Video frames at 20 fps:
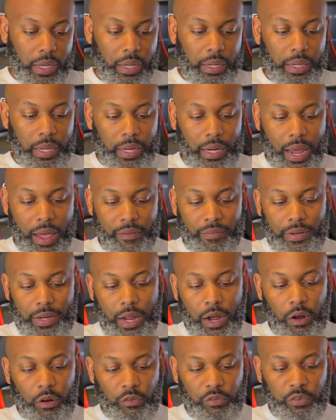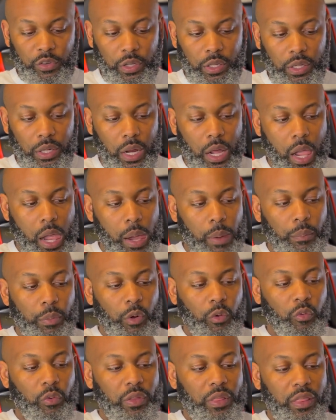Again, I have a narrow foot,
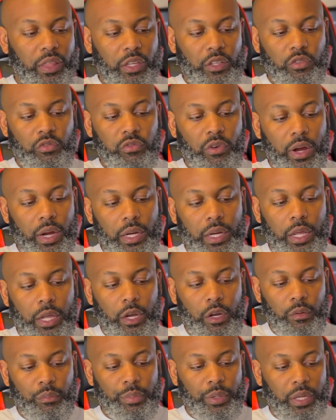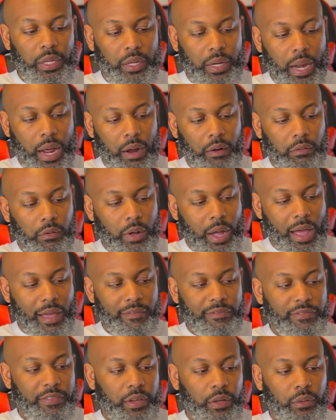but with this right here being narrow,
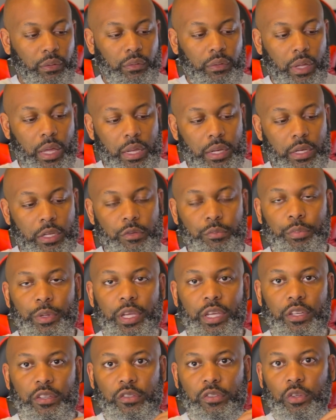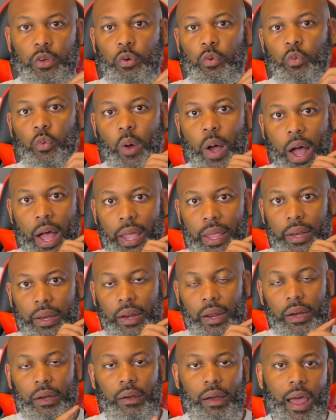I felt, and this being so wide,